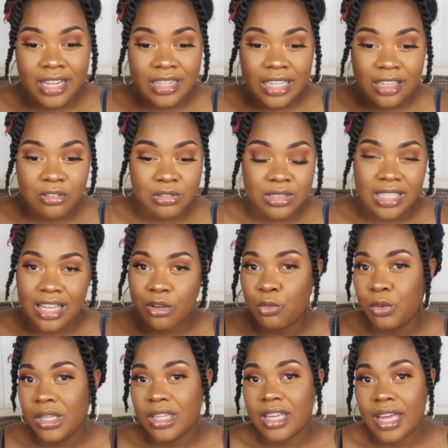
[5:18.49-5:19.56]
I think it was like
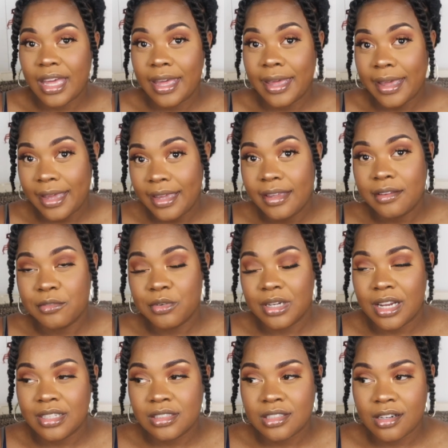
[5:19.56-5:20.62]
week 8
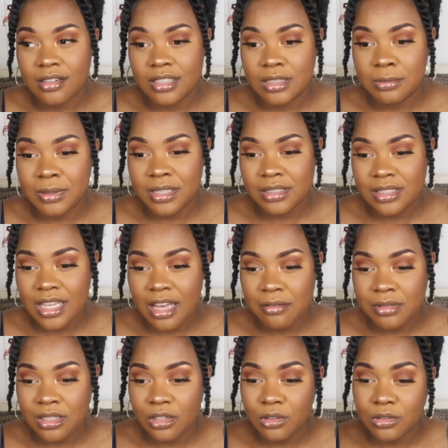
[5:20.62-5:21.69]
when I started experiencing
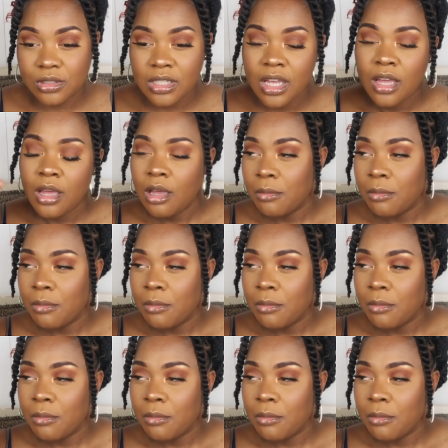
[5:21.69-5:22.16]
having nose.